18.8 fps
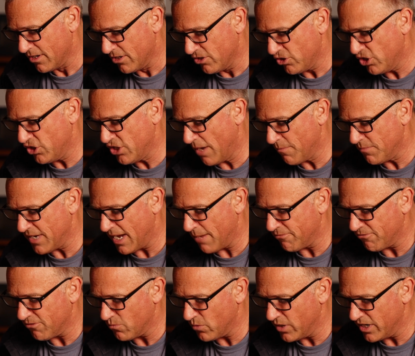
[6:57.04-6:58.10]
She jumped up
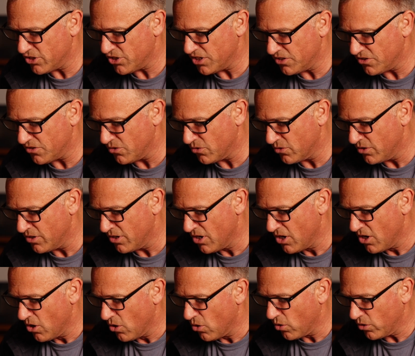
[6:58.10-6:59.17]
from where she stood,
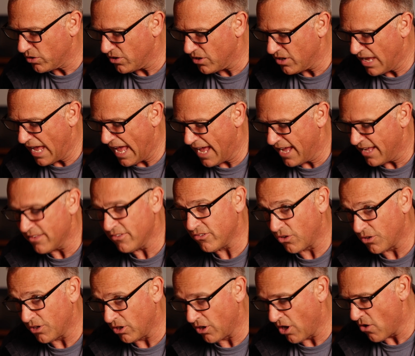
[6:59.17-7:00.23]
hooked her hands
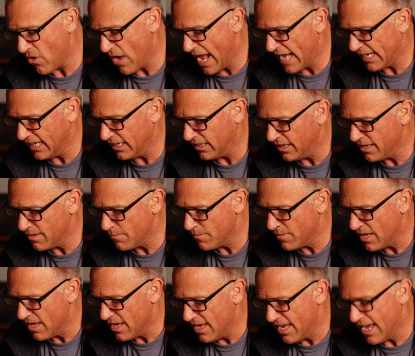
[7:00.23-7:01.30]
on a low-hanging limb,
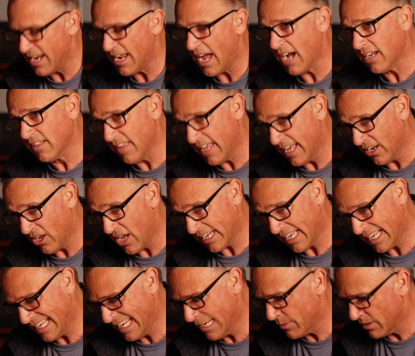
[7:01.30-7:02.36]
and hung there like a
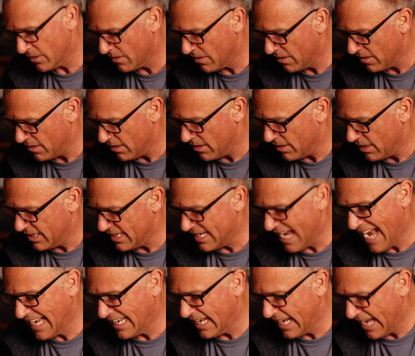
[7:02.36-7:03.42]
gibbon,
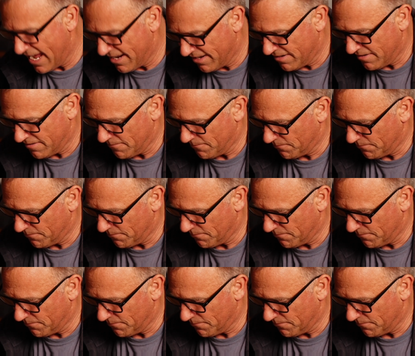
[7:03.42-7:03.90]
yanking at it.